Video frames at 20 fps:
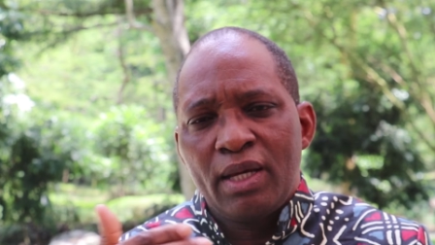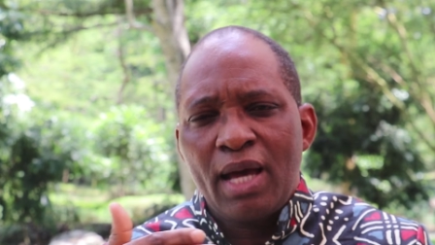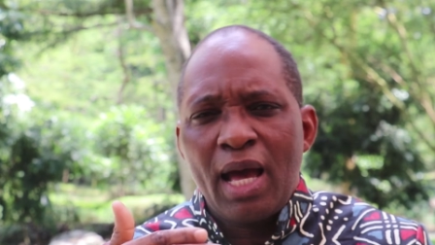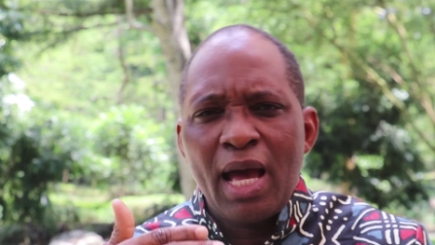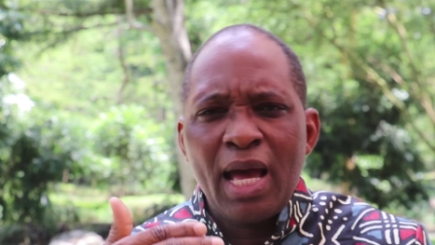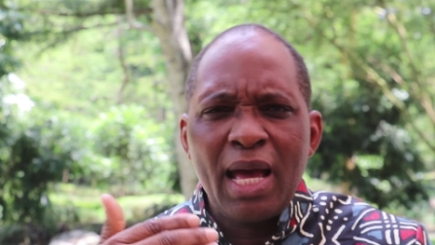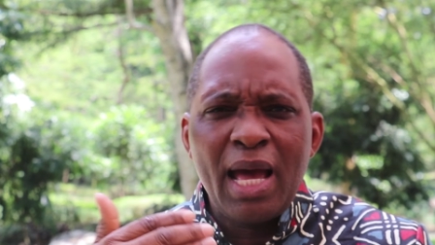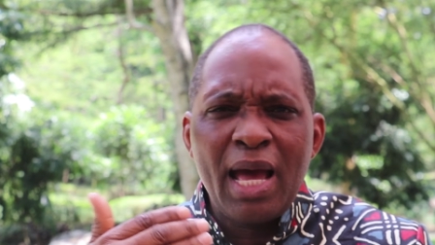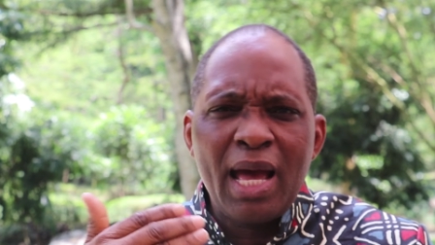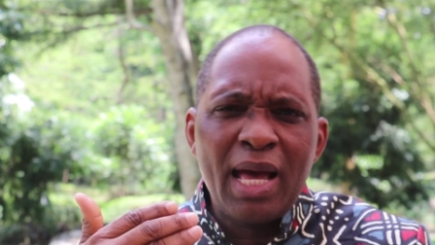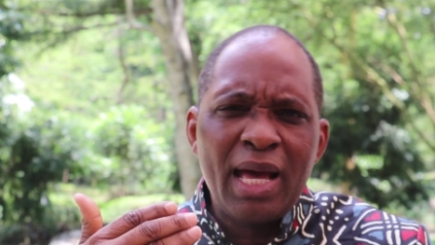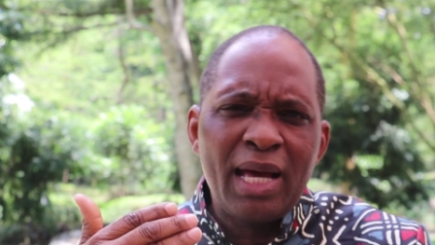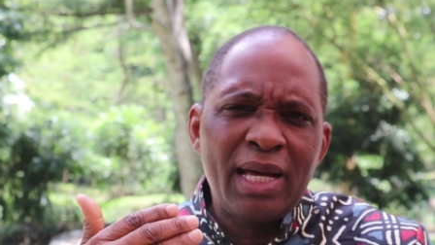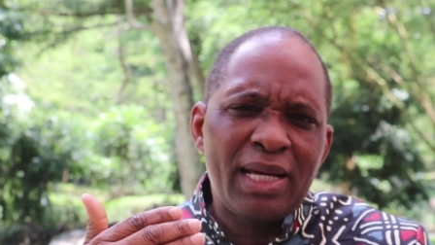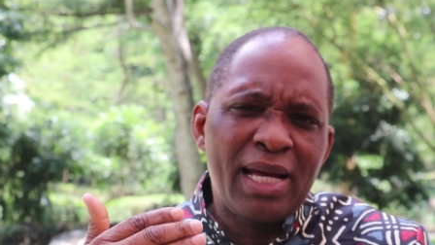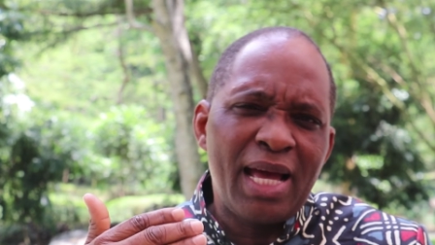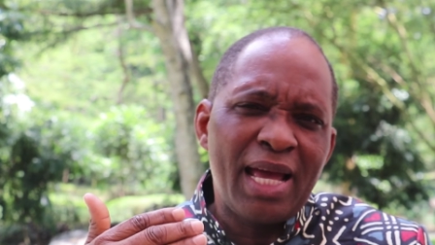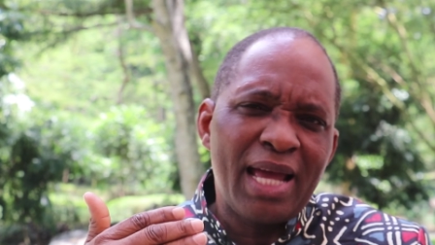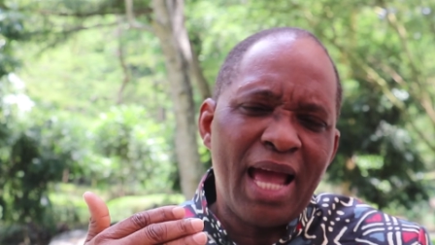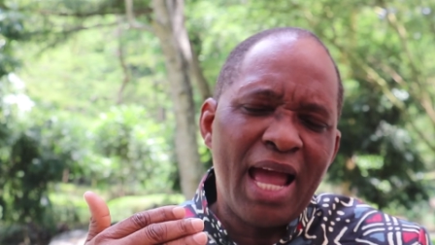I, I,
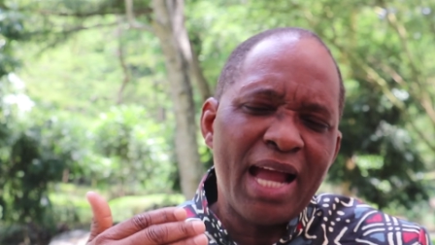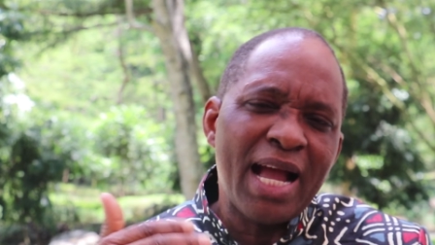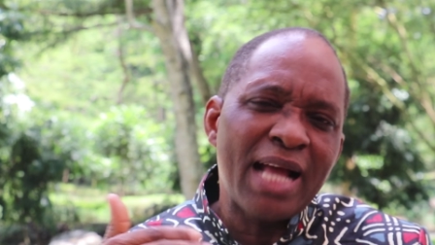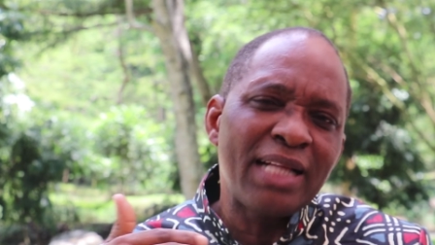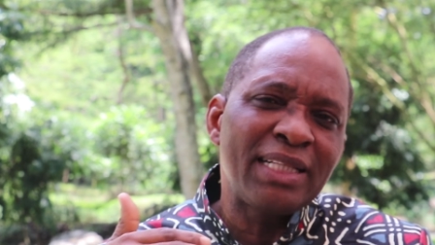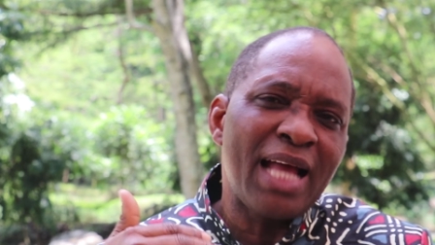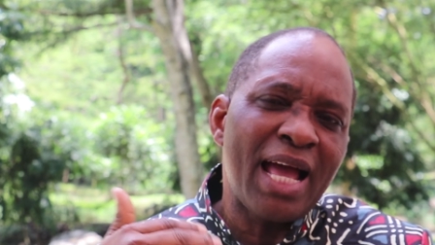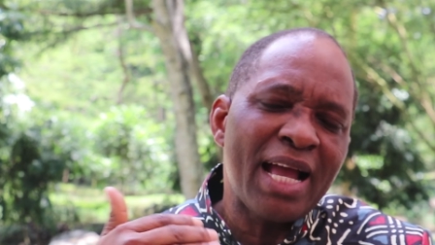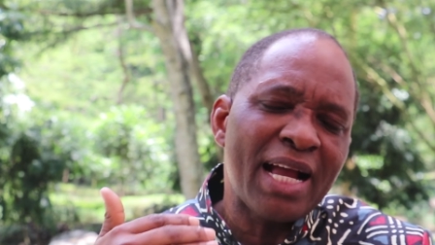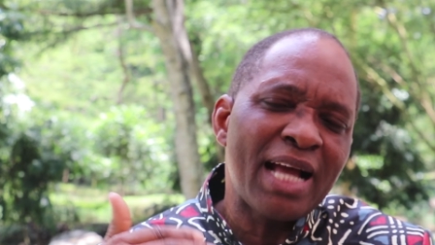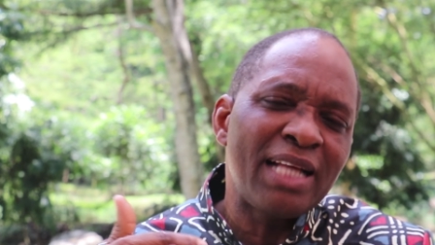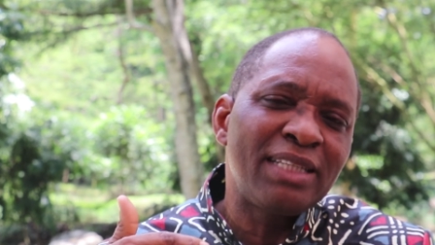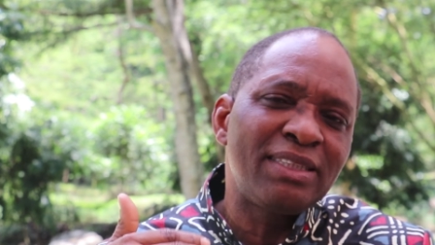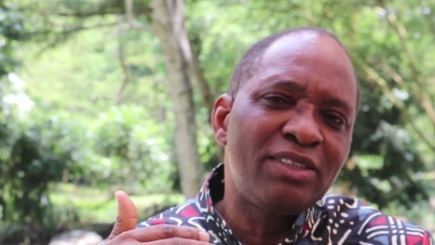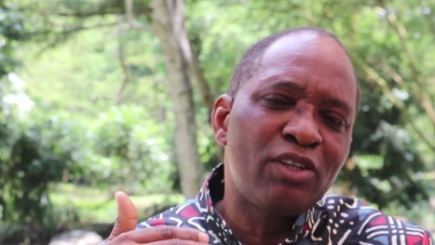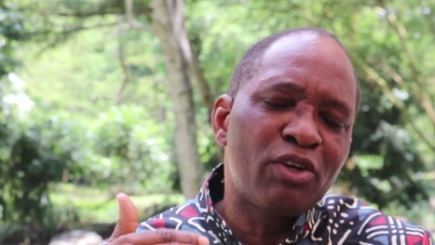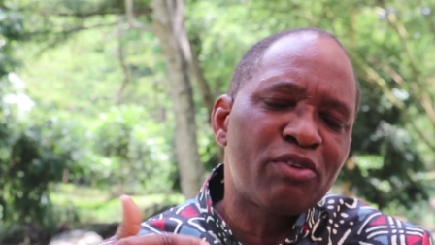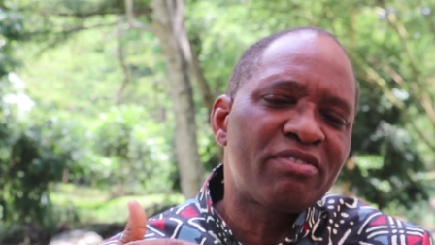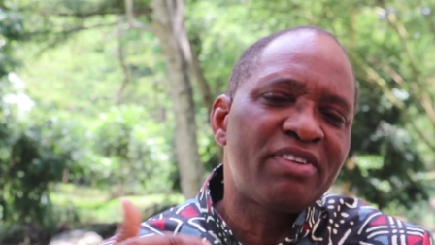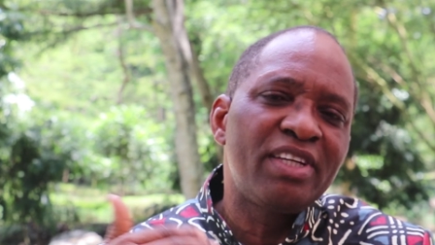I, I, can't, I can't
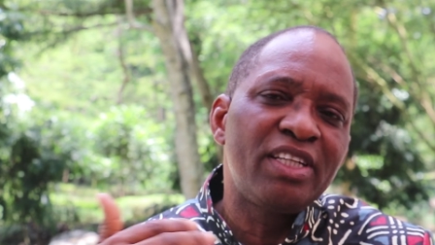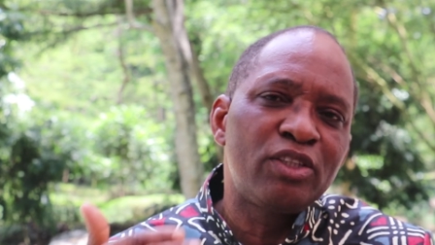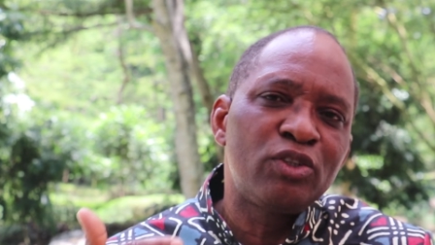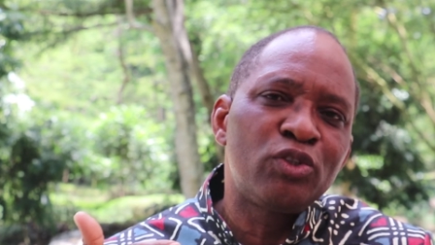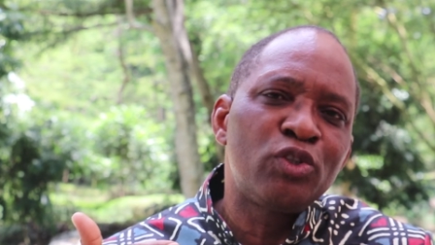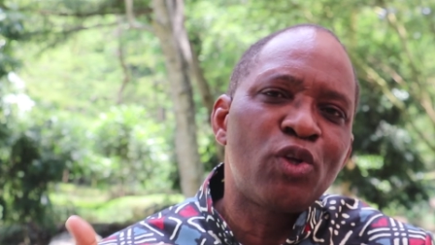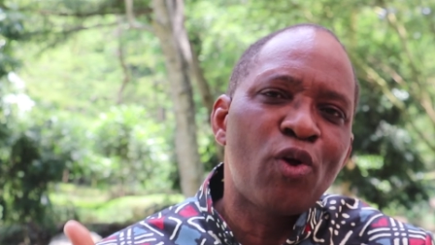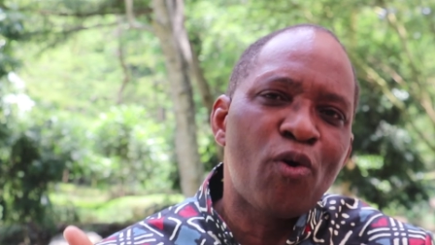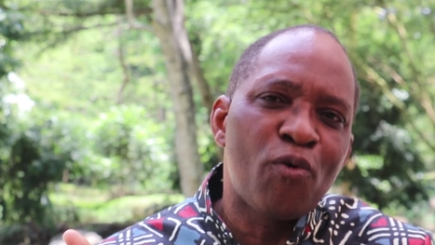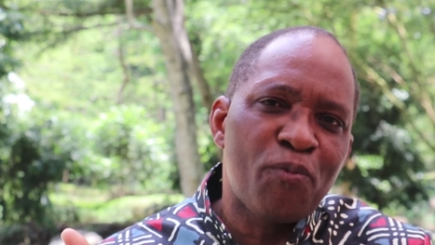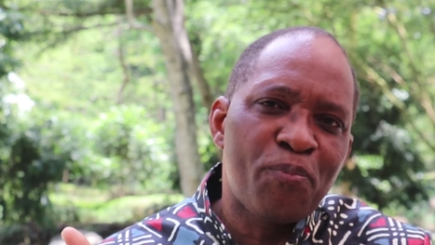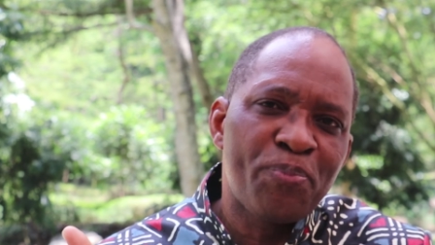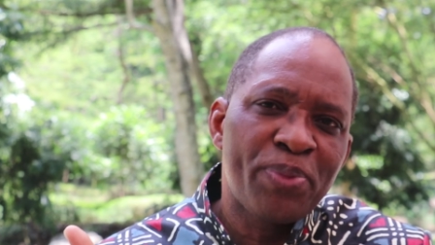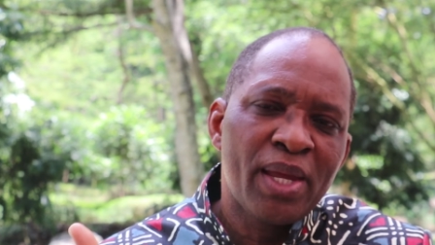just say it now.